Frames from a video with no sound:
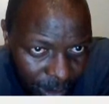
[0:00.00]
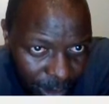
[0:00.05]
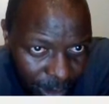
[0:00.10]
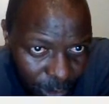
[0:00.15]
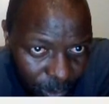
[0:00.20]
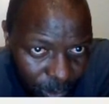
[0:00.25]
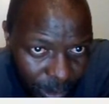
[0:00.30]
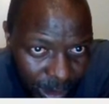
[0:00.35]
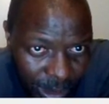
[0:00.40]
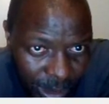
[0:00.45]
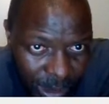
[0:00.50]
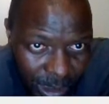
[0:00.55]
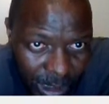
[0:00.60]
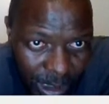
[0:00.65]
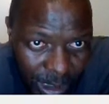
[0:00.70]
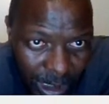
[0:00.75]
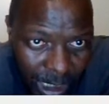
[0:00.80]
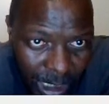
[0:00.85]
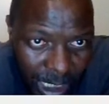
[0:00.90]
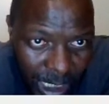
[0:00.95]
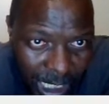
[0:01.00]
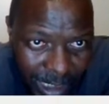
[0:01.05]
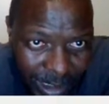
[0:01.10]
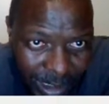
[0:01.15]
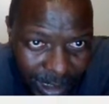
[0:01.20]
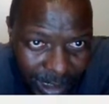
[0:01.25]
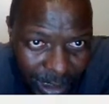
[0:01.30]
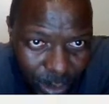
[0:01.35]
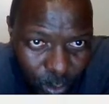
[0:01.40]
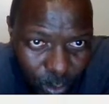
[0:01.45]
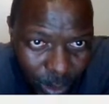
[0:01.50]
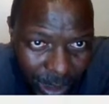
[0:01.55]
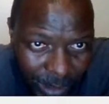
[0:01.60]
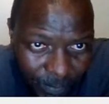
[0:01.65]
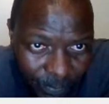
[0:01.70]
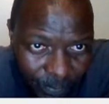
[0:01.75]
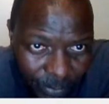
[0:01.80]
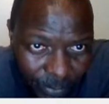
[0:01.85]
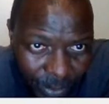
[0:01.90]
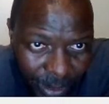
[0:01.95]
through it, R series 1,
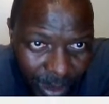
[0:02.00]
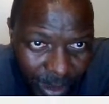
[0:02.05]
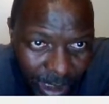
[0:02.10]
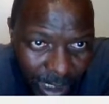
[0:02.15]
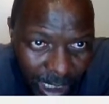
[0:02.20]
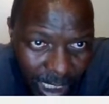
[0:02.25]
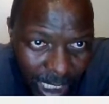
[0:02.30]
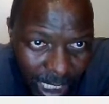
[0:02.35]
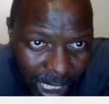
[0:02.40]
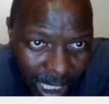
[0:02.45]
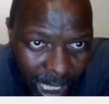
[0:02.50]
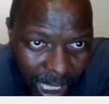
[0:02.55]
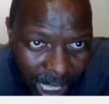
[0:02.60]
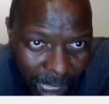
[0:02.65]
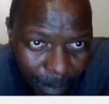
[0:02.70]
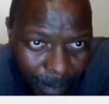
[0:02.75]
R